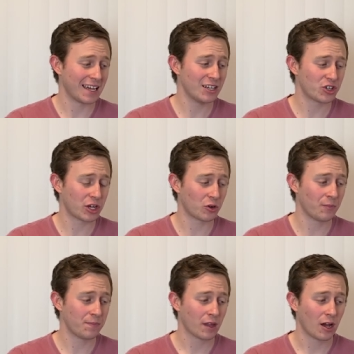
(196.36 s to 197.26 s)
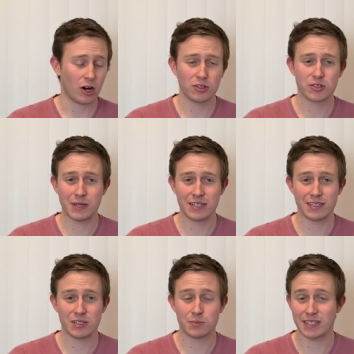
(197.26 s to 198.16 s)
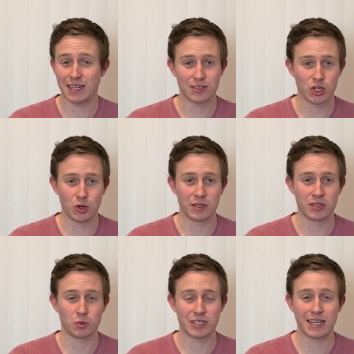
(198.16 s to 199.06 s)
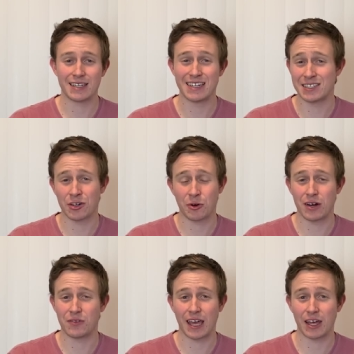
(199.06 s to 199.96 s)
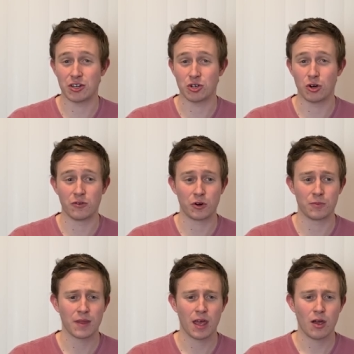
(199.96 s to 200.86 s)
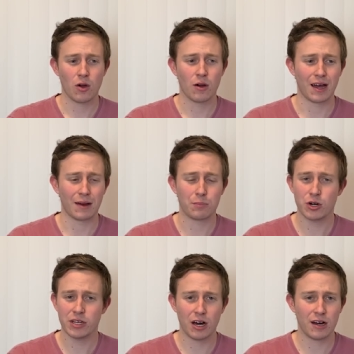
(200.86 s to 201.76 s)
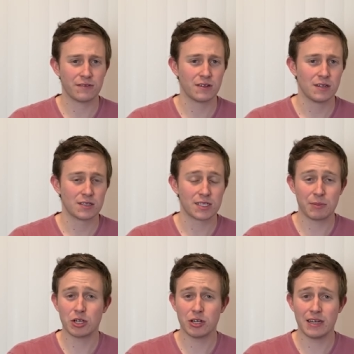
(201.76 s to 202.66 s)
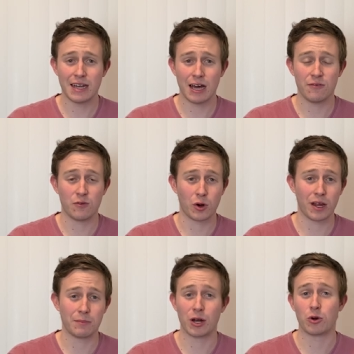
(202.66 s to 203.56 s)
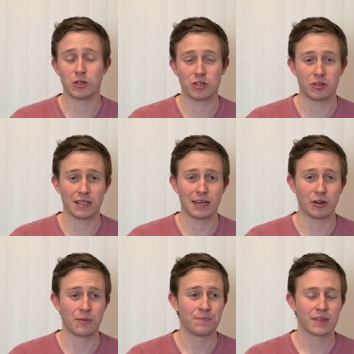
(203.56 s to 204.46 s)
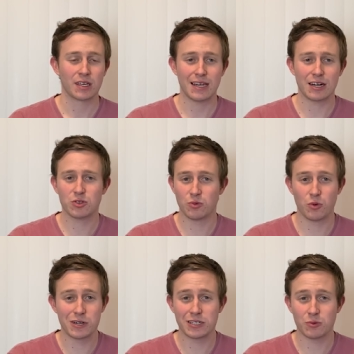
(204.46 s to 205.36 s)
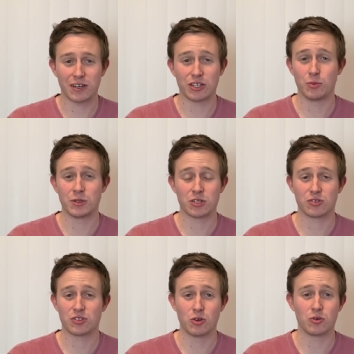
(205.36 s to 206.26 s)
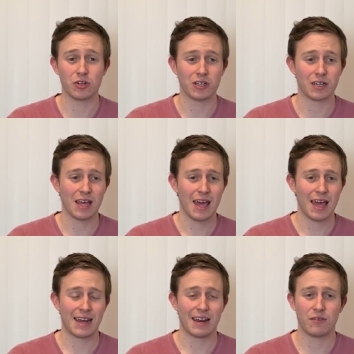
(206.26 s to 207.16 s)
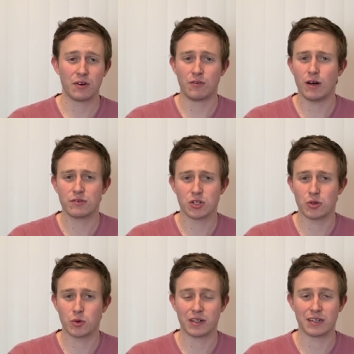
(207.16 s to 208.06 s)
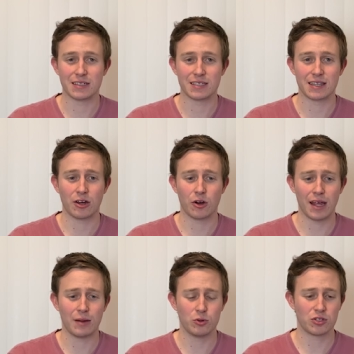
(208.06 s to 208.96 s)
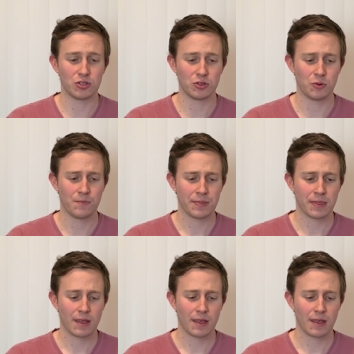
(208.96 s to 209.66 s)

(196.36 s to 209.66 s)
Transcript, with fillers: in general, all species besides humans will take the instant gratification over uh, putting off something good now for a better return later. That is the reason why humans are so good and have evolved so quickly, is that they're able to